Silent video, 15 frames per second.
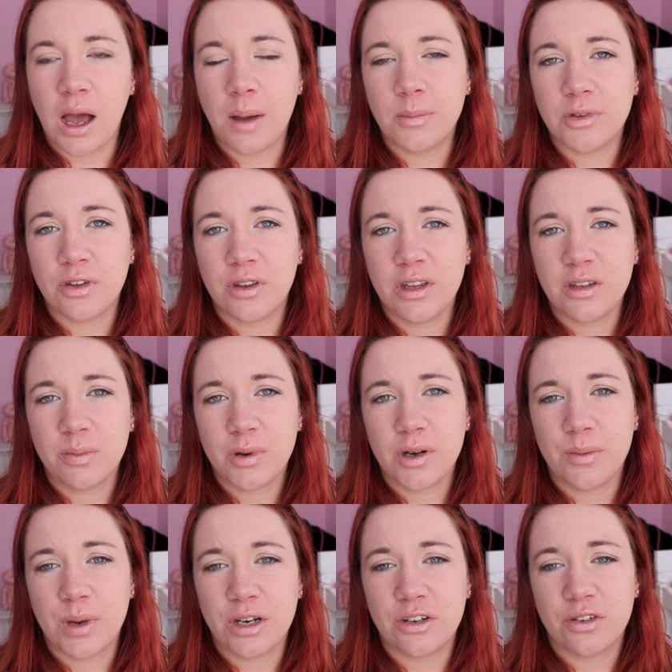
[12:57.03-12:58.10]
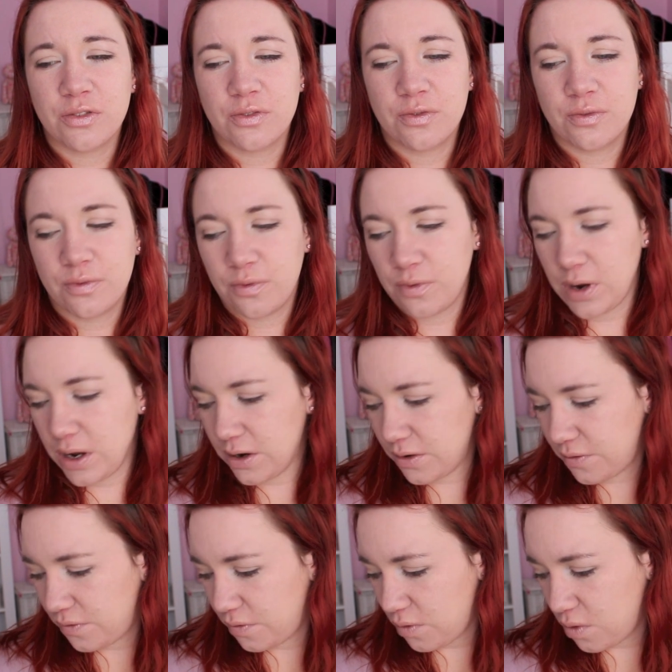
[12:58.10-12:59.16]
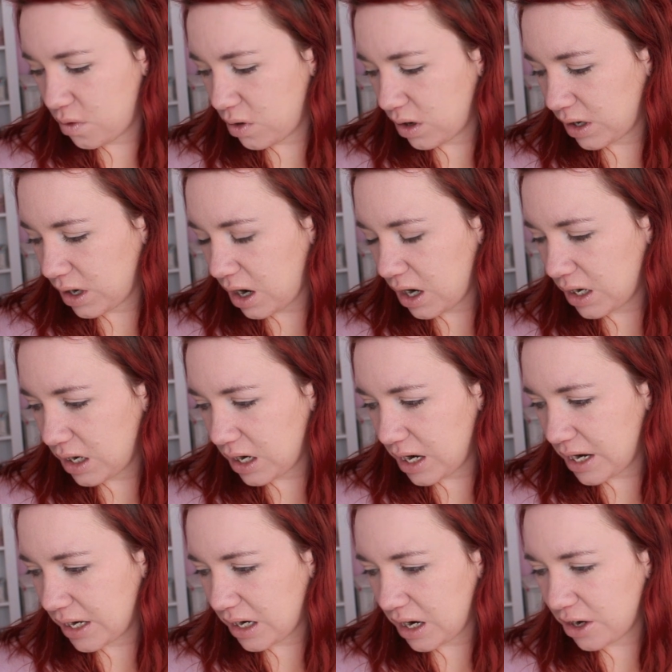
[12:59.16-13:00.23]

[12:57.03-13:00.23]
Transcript: So that's pretty much it for kind of like,